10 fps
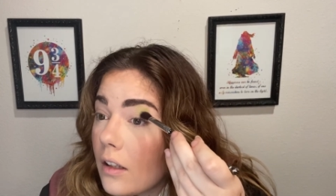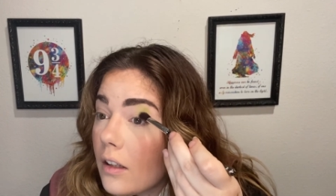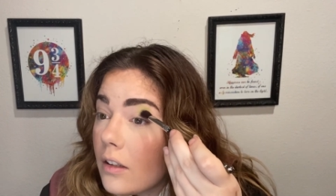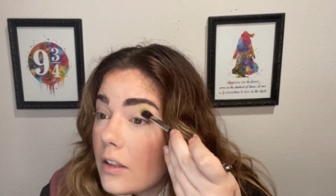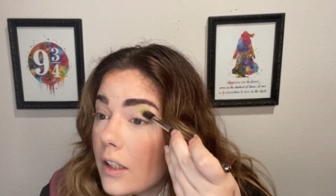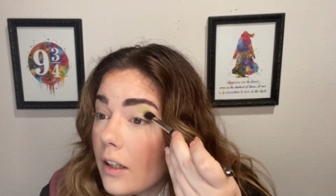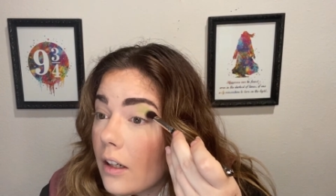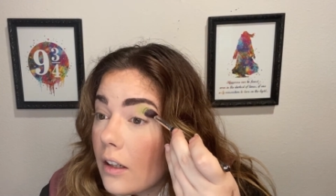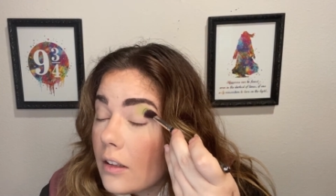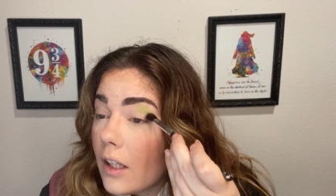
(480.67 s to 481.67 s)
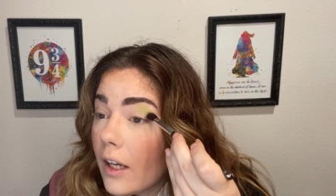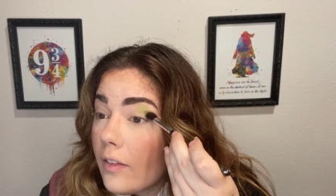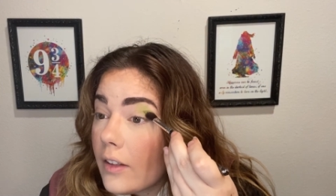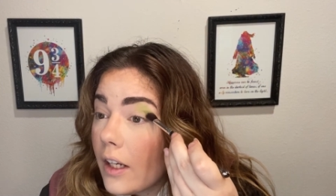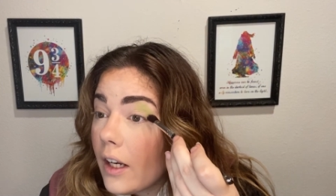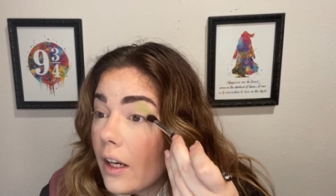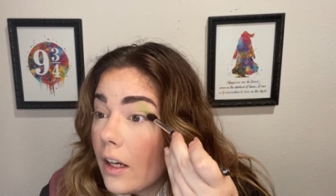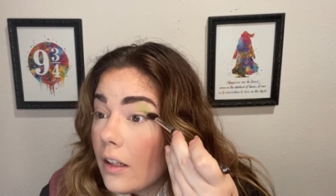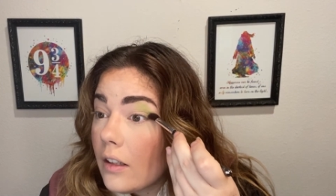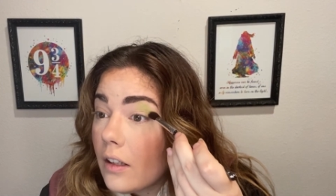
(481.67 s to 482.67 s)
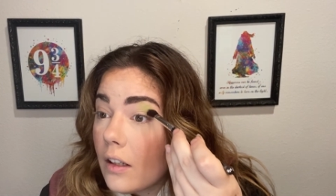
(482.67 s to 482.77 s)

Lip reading: using our left hand.